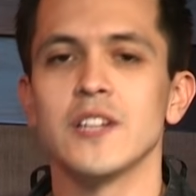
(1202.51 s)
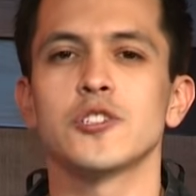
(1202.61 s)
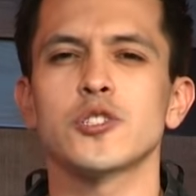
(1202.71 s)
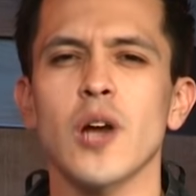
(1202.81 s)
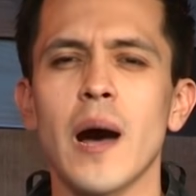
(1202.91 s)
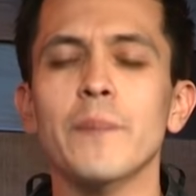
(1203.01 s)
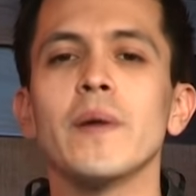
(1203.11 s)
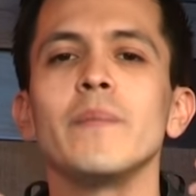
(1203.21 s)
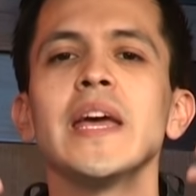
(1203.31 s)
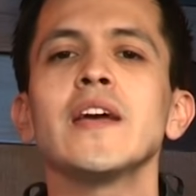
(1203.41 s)
Stop
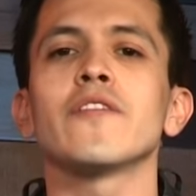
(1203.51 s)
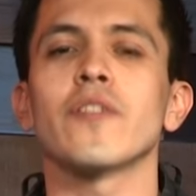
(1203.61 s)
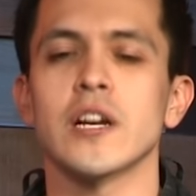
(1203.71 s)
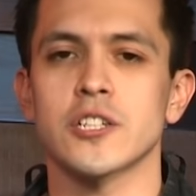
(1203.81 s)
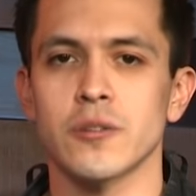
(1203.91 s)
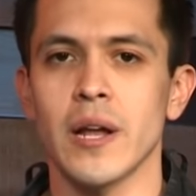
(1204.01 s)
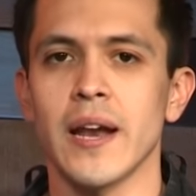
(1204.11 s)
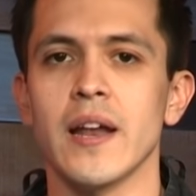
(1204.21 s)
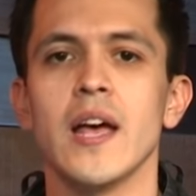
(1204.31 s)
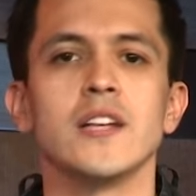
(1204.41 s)
being
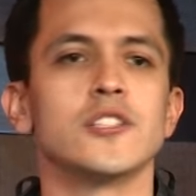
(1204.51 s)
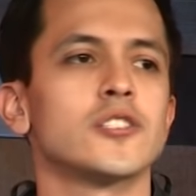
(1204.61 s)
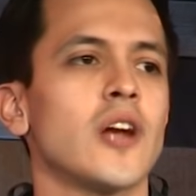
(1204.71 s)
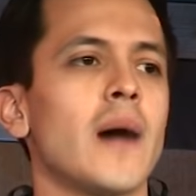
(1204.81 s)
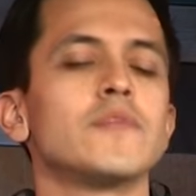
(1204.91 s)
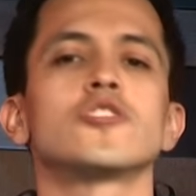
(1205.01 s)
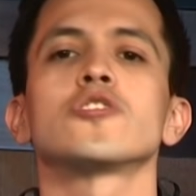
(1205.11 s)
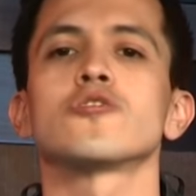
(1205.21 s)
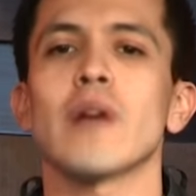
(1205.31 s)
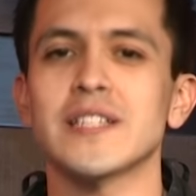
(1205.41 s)
frustrated. Stop
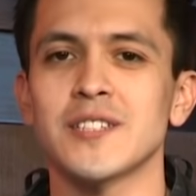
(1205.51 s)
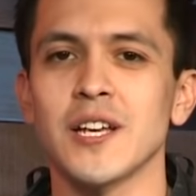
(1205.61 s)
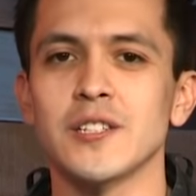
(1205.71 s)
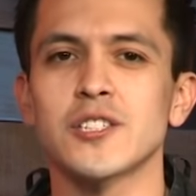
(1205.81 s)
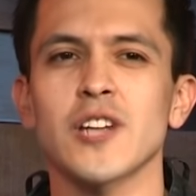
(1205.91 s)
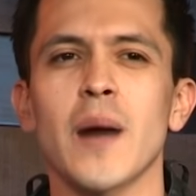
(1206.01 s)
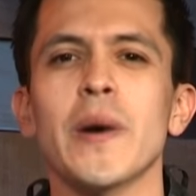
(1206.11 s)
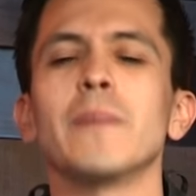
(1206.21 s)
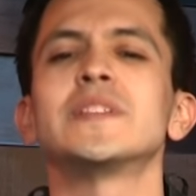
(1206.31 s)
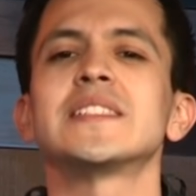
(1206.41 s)
stressing. Stop
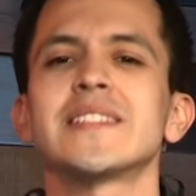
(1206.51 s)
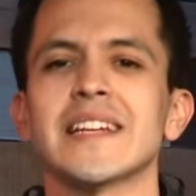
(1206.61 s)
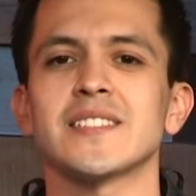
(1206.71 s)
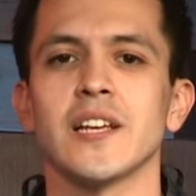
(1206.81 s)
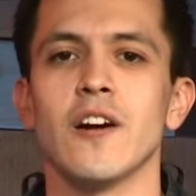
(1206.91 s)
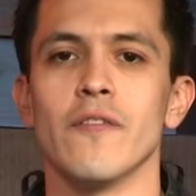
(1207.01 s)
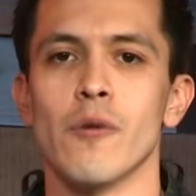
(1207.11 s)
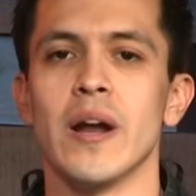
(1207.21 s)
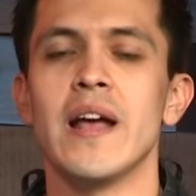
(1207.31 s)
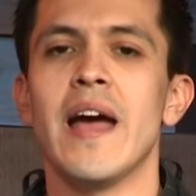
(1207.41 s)
obsessing over
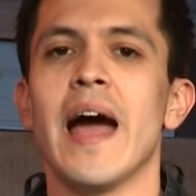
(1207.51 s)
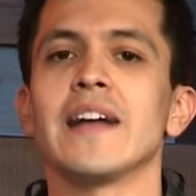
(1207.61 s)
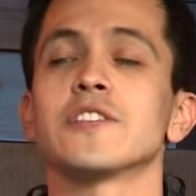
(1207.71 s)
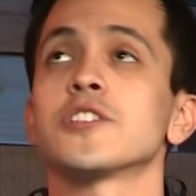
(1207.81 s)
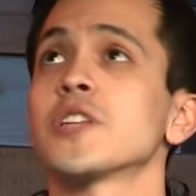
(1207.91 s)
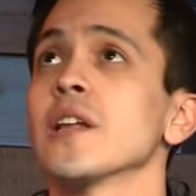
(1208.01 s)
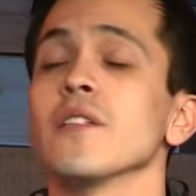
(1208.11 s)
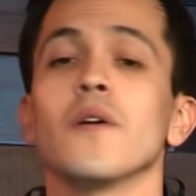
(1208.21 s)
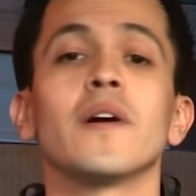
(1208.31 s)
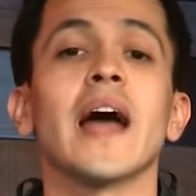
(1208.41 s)
it. And just say,
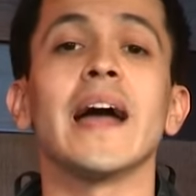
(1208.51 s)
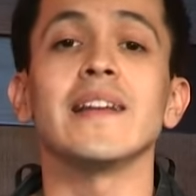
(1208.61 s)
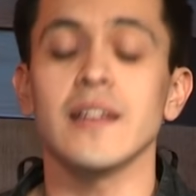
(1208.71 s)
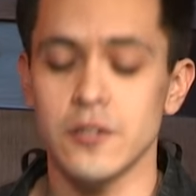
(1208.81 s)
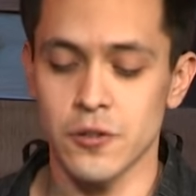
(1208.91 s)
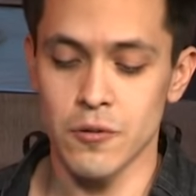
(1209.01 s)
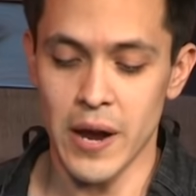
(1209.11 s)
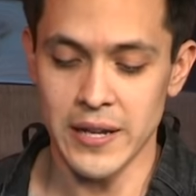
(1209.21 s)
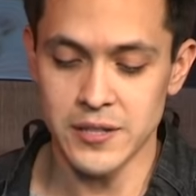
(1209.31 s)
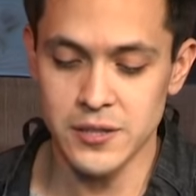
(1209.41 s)
Lord, I need your
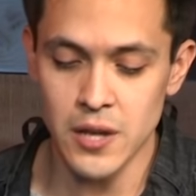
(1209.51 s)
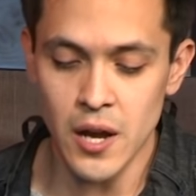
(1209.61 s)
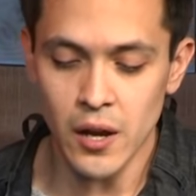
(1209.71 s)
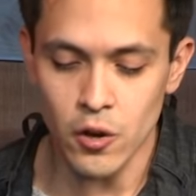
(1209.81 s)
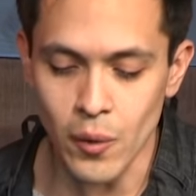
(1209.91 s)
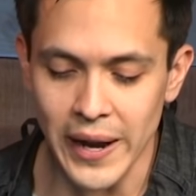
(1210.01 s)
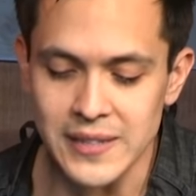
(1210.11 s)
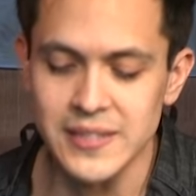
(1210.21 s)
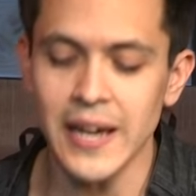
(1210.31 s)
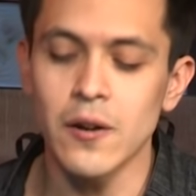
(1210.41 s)
grace.
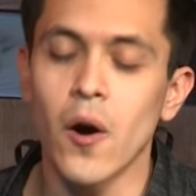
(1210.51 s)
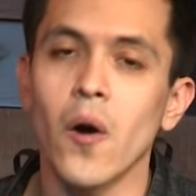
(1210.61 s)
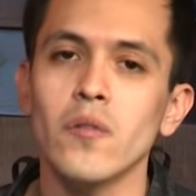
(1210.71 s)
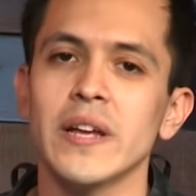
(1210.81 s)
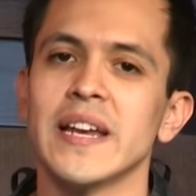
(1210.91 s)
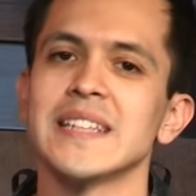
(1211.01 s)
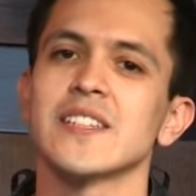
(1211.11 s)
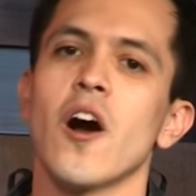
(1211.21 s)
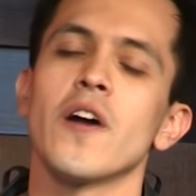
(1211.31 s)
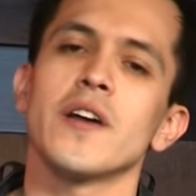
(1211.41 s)
Grace and holiness
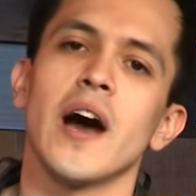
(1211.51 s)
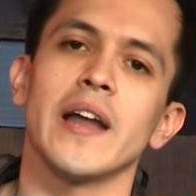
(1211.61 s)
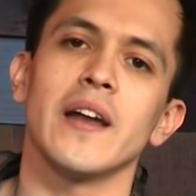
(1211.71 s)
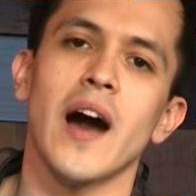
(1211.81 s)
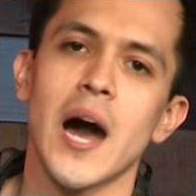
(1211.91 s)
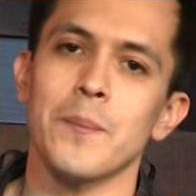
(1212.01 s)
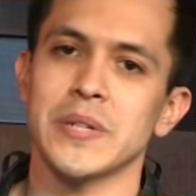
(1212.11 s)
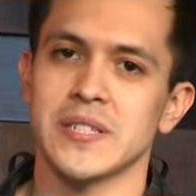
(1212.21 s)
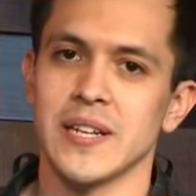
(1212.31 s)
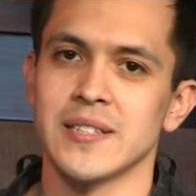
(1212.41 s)
are not
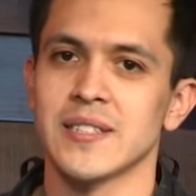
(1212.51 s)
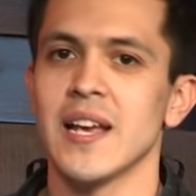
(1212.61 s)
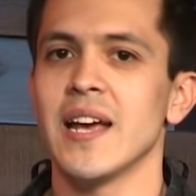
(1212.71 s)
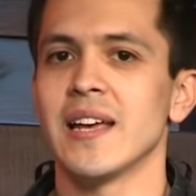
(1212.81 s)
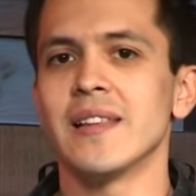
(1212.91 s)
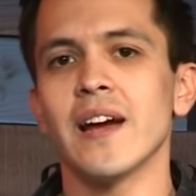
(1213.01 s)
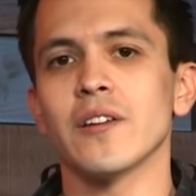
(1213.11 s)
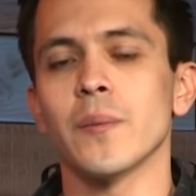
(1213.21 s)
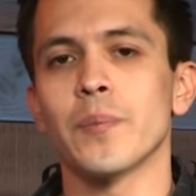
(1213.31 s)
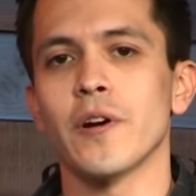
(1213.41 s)
opposites, they are
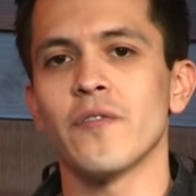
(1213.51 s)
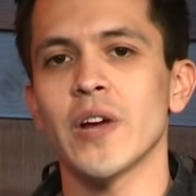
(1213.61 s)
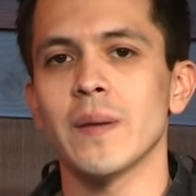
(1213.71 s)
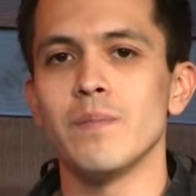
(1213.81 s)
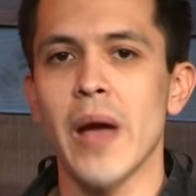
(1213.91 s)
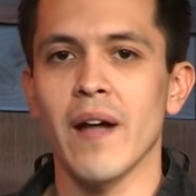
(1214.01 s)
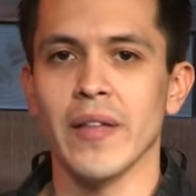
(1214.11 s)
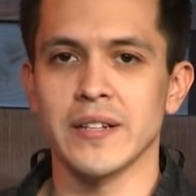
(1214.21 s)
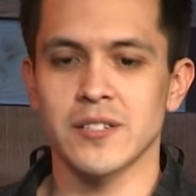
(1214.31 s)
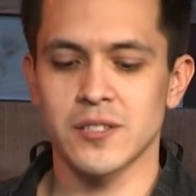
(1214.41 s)
the perfect
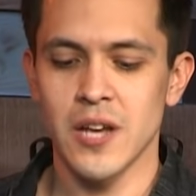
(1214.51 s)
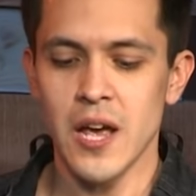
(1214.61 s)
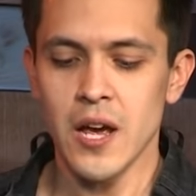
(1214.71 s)
balance.